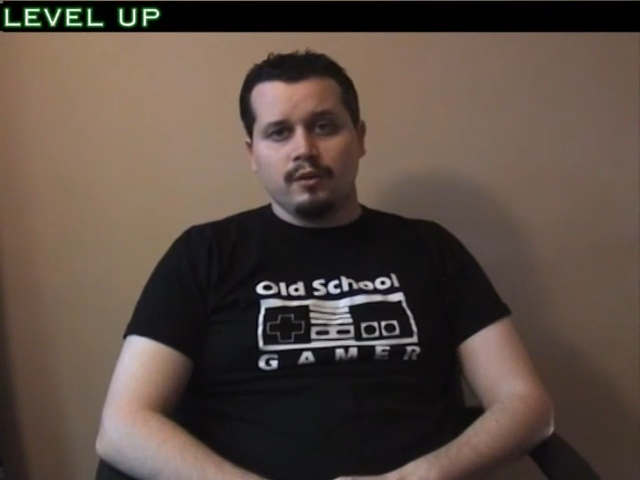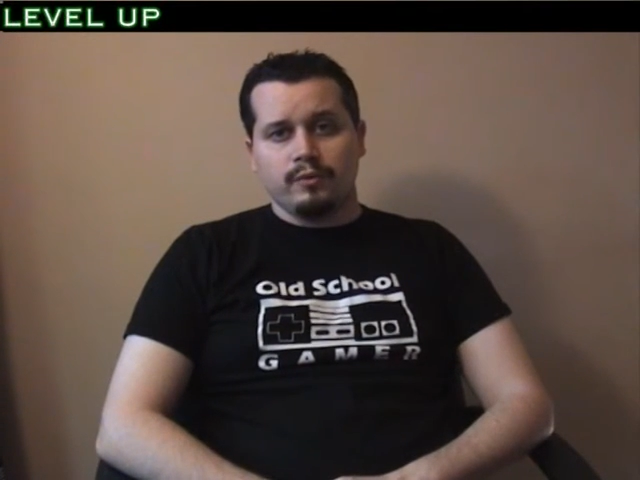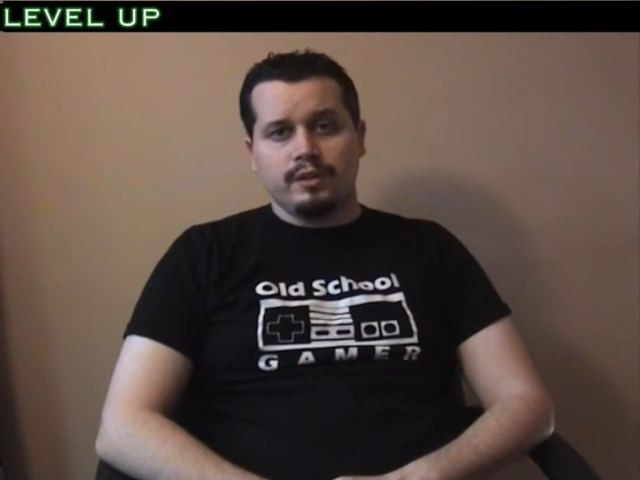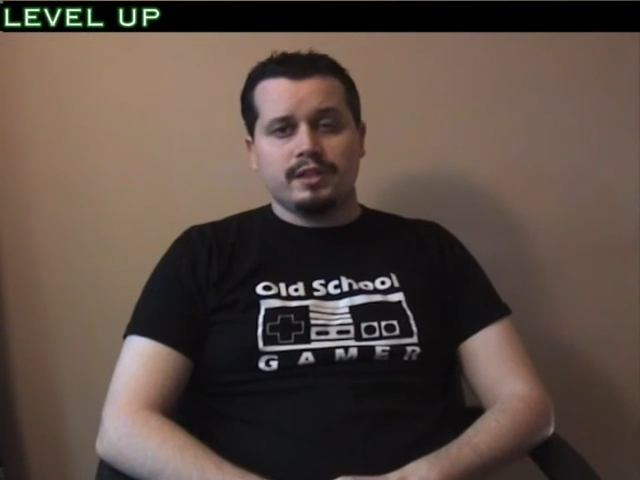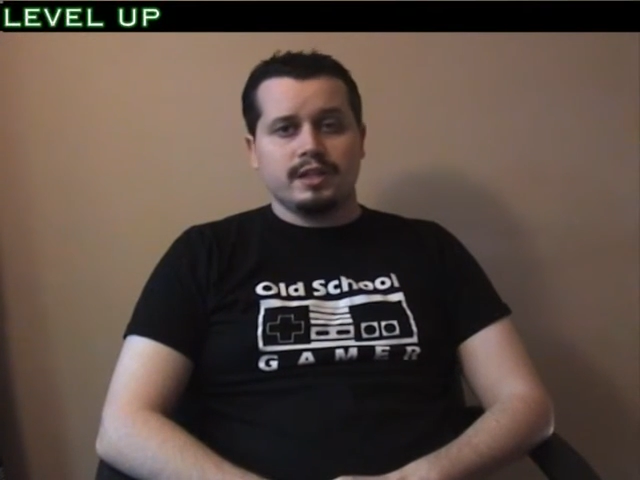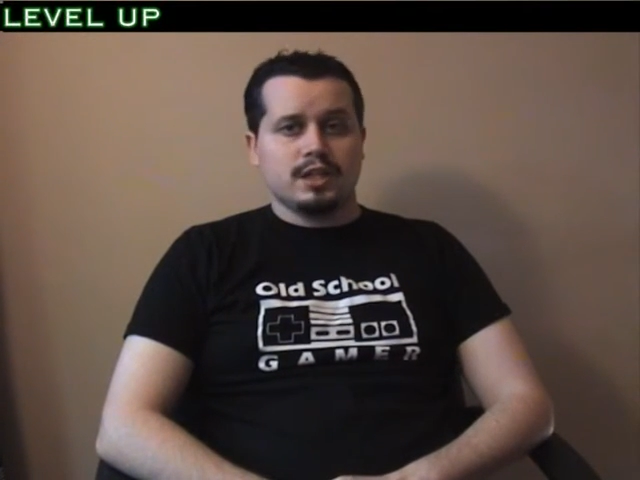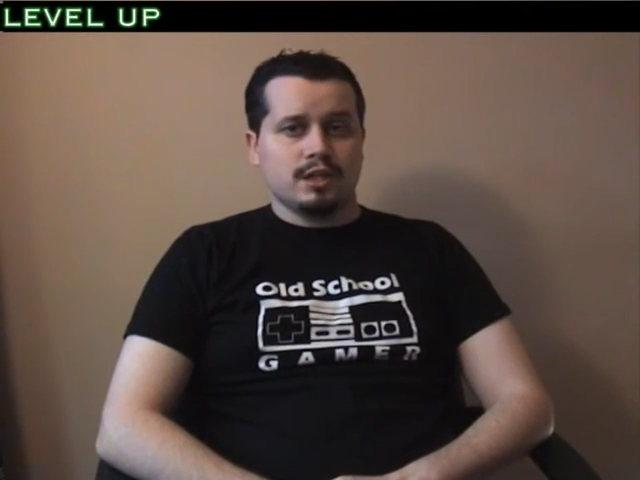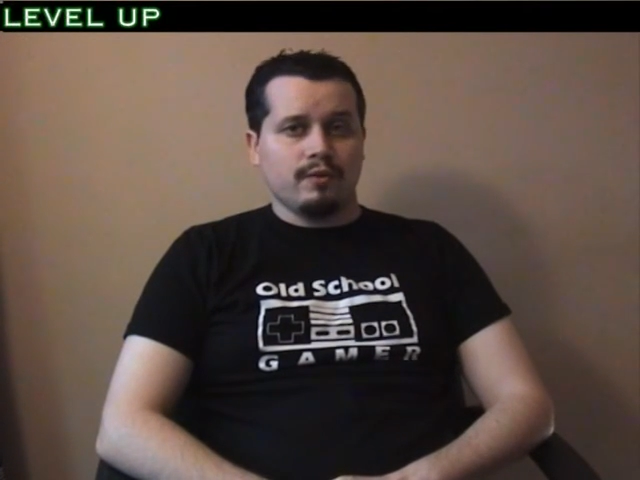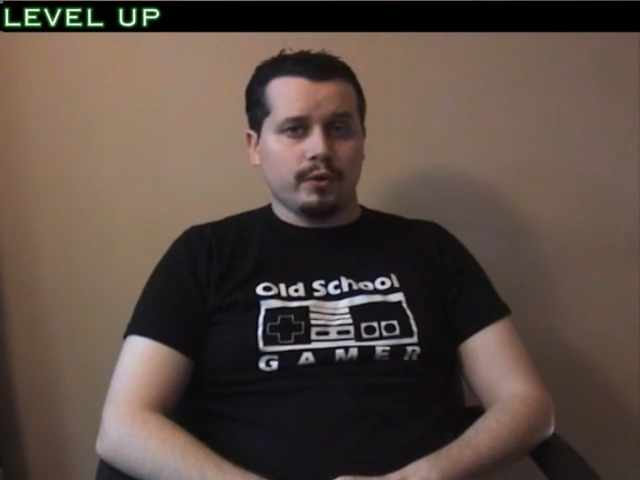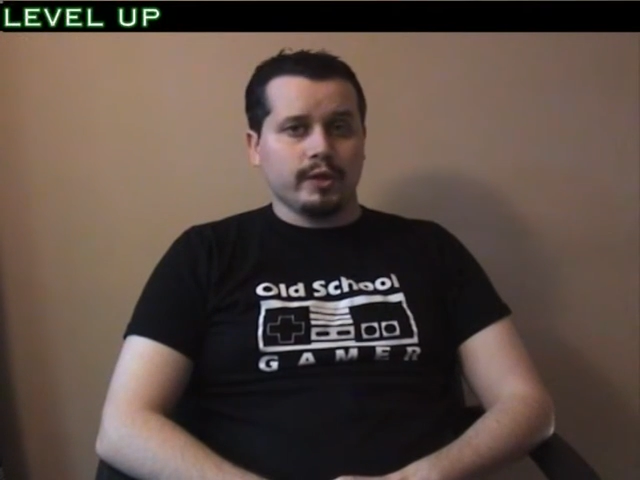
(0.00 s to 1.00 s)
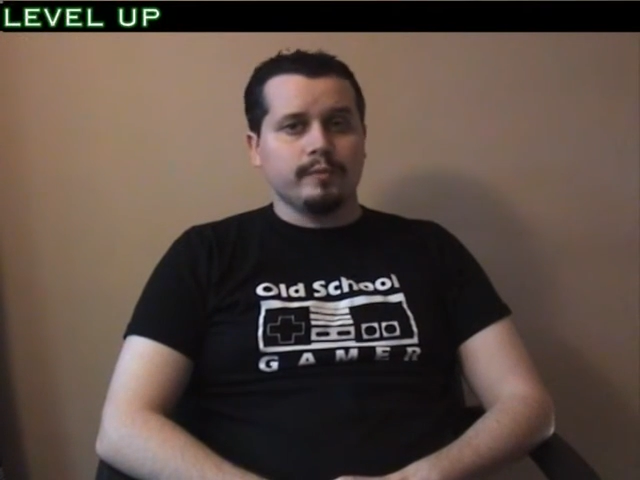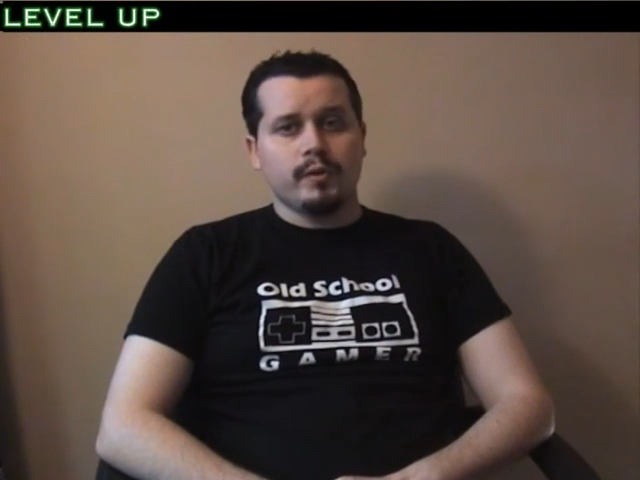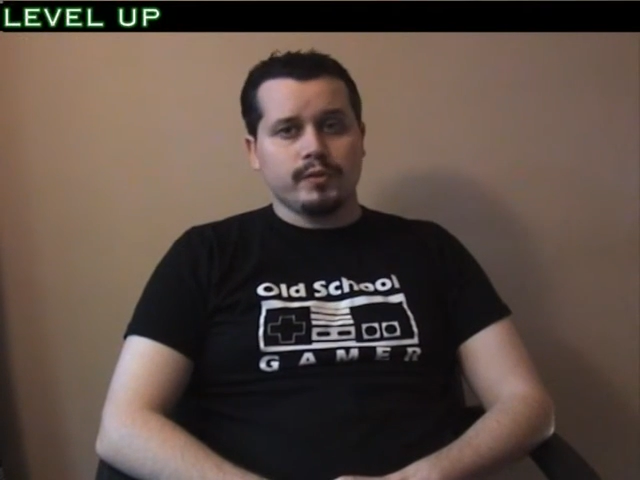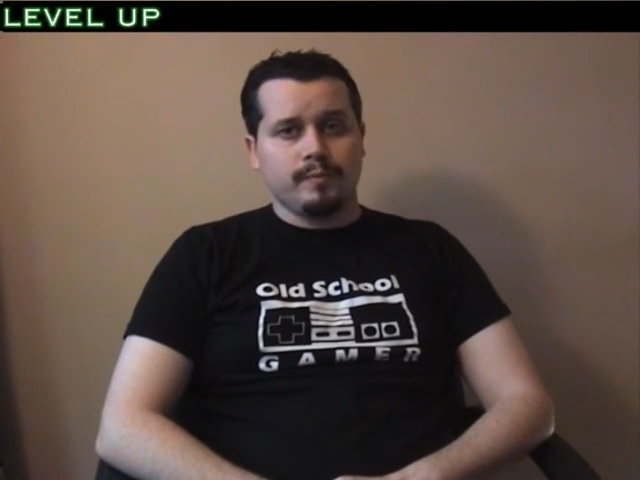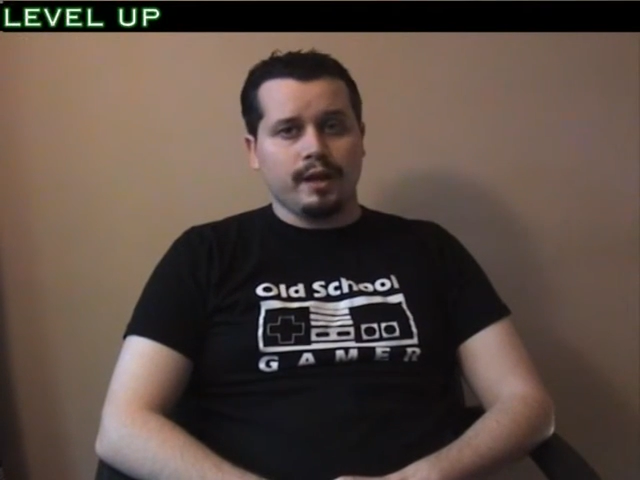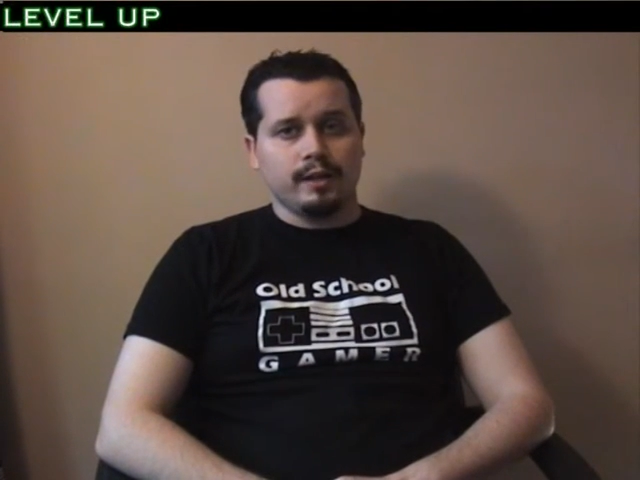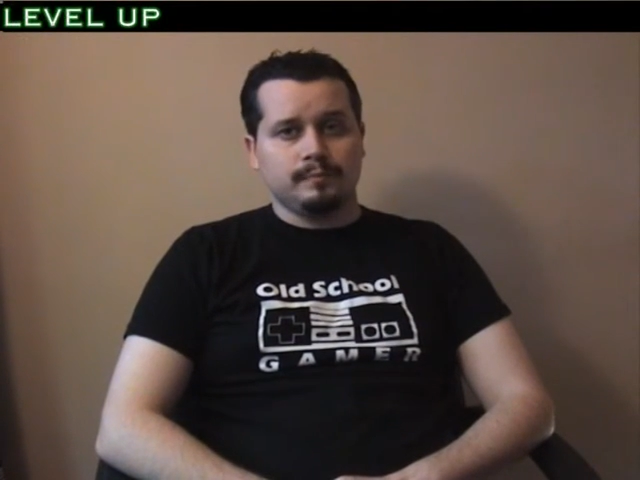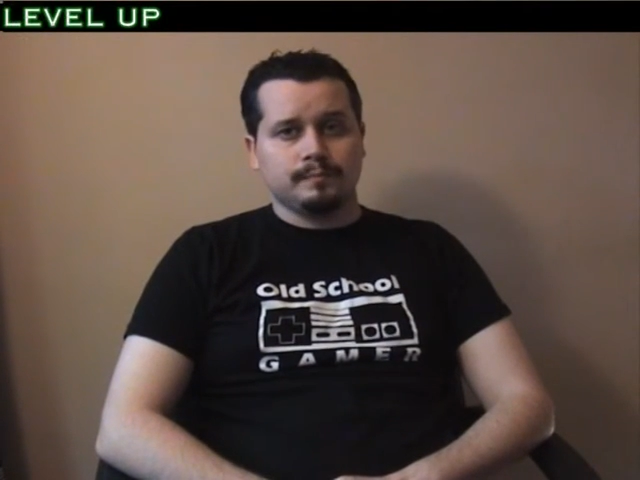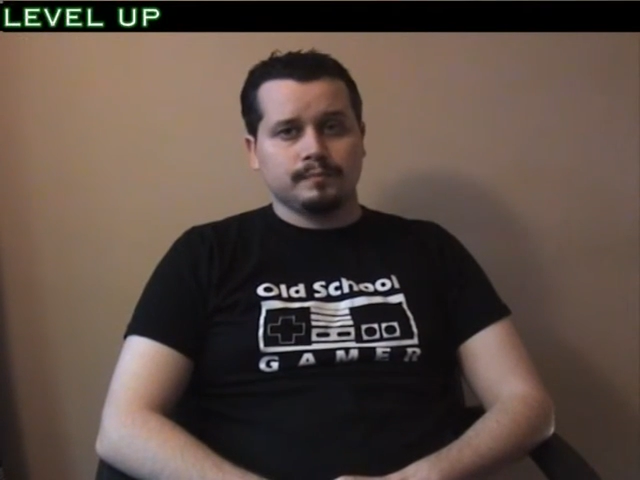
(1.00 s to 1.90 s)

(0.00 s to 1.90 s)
with the addition of online multiplayer.